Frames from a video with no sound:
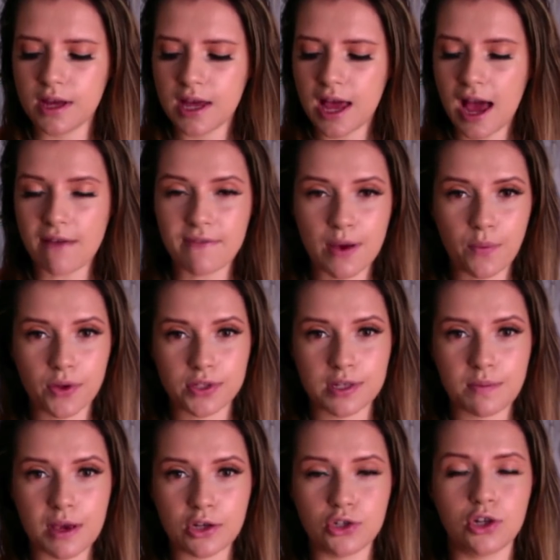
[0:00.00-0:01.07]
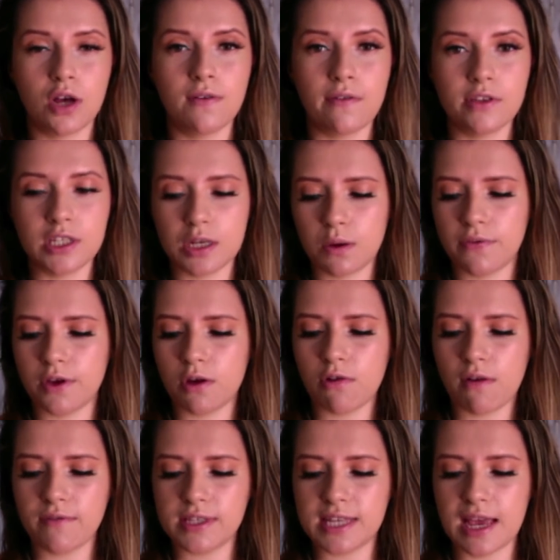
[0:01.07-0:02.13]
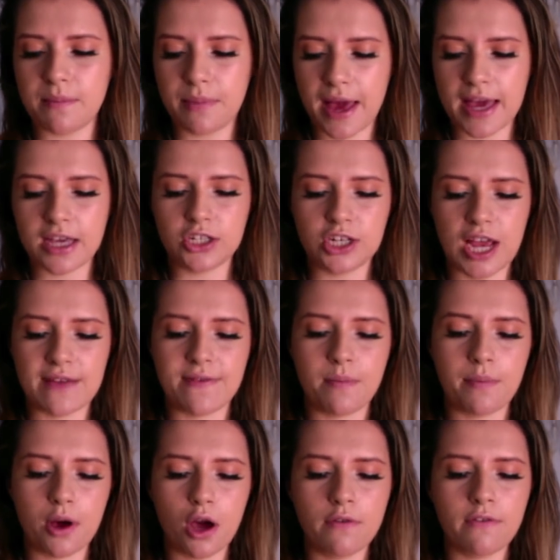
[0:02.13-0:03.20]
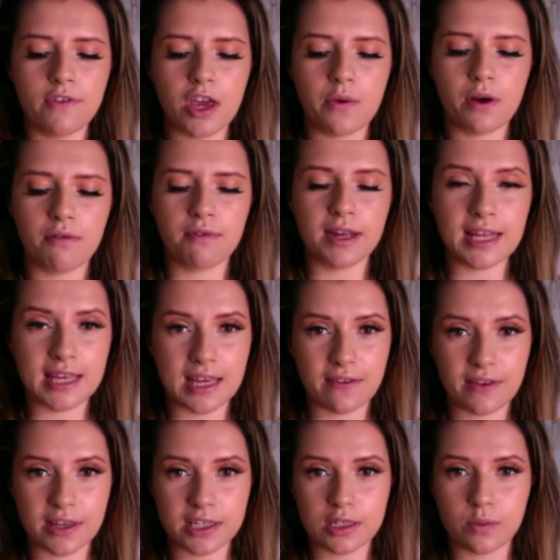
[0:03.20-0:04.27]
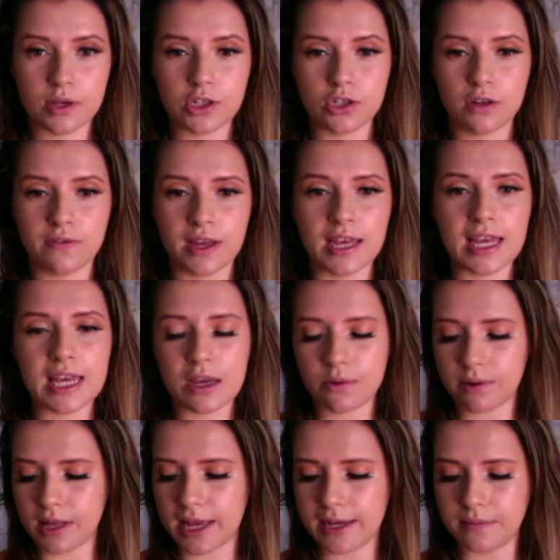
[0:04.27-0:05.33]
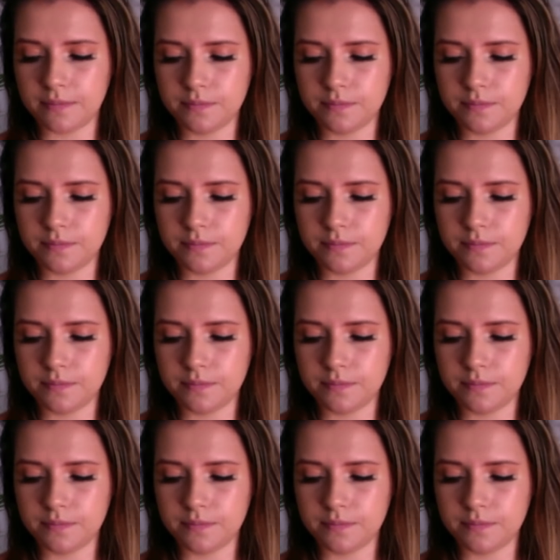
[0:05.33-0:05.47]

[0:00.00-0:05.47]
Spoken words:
and they want to make sure that the two of you are on the same page here, that both of you are really giving to each other equally.